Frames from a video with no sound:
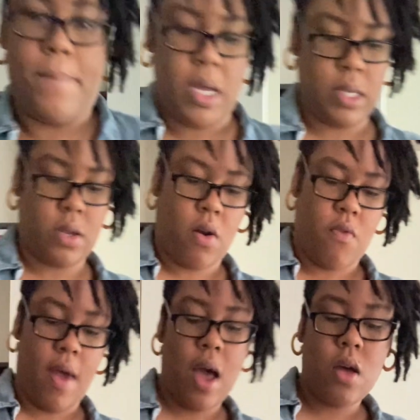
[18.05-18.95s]
Mix it
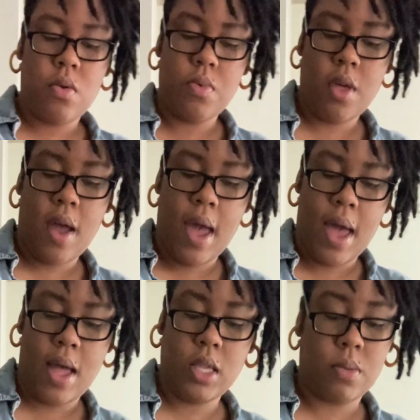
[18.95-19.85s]
around with your
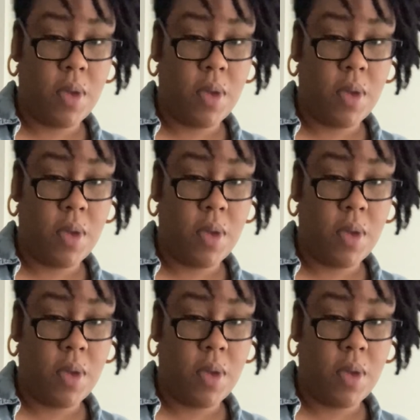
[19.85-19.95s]
hands.